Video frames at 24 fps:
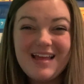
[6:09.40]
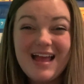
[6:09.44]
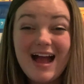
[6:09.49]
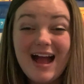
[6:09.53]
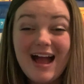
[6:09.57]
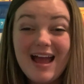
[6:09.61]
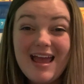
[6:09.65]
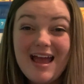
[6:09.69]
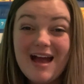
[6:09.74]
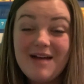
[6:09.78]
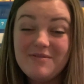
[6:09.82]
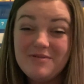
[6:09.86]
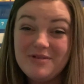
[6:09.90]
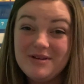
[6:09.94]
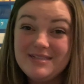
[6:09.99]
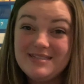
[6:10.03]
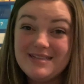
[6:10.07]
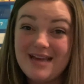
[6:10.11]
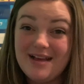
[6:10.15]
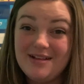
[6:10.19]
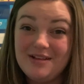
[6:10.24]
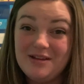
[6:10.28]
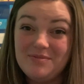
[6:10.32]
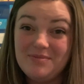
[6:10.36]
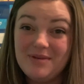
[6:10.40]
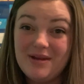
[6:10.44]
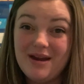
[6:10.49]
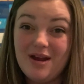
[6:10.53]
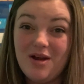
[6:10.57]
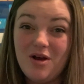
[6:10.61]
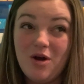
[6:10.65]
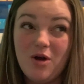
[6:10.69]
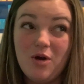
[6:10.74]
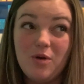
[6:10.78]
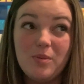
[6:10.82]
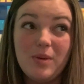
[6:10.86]
I have a recycling bin
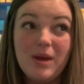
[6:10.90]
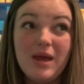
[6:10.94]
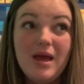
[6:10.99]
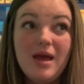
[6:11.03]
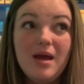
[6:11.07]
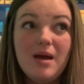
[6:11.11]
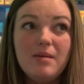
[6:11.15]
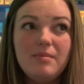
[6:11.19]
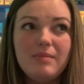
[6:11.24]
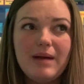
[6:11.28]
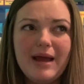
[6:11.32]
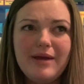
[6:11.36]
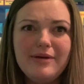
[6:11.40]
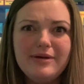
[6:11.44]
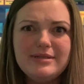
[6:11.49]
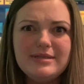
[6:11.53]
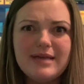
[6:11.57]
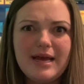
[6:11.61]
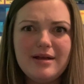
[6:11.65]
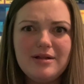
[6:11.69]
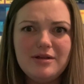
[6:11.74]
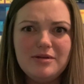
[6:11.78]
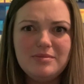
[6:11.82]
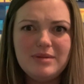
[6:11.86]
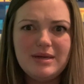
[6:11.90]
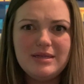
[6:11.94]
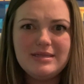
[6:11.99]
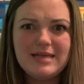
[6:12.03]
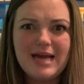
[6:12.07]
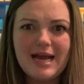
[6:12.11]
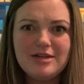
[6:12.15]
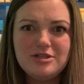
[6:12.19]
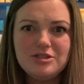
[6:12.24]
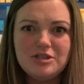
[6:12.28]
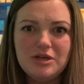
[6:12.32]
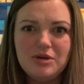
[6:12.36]
at home. My recycling bin's
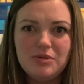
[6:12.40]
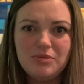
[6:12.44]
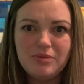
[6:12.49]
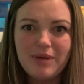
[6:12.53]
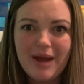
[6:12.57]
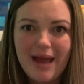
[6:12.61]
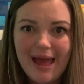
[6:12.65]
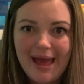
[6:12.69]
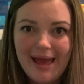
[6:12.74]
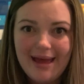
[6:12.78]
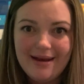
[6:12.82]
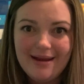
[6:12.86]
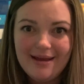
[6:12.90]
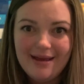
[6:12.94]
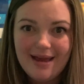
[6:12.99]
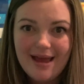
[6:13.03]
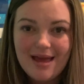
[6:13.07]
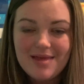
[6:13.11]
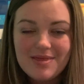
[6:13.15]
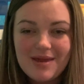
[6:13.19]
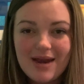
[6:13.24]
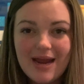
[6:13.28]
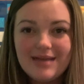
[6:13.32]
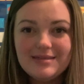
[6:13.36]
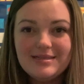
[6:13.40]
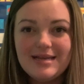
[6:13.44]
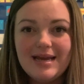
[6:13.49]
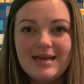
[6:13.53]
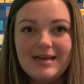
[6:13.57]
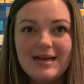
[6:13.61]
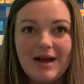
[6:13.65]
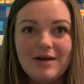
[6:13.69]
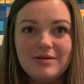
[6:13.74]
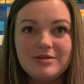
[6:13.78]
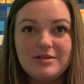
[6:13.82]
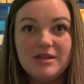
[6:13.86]
actually red, and then I take
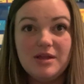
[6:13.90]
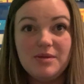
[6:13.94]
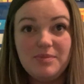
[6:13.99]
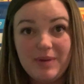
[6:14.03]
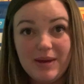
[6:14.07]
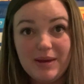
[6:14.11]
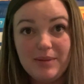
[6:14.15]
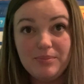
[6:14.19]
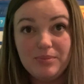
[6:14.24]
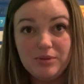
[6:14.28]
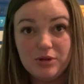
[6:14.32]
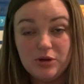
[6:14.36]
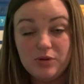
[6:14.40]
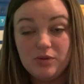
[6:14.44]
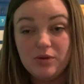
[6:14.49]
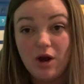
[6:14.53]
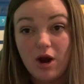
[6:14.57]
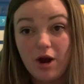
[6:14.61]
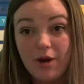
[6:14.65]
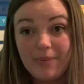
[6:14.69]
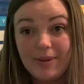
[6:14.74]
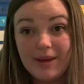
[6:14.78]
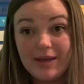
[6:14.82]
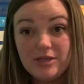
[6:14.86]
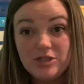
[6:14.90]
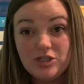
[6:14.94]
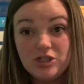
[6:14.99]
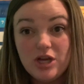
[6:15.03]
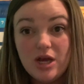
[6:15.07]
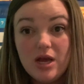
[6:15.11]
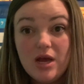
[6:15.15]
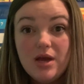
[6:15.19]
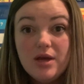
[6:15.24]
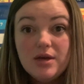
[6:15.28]
it out to the big blue garbage.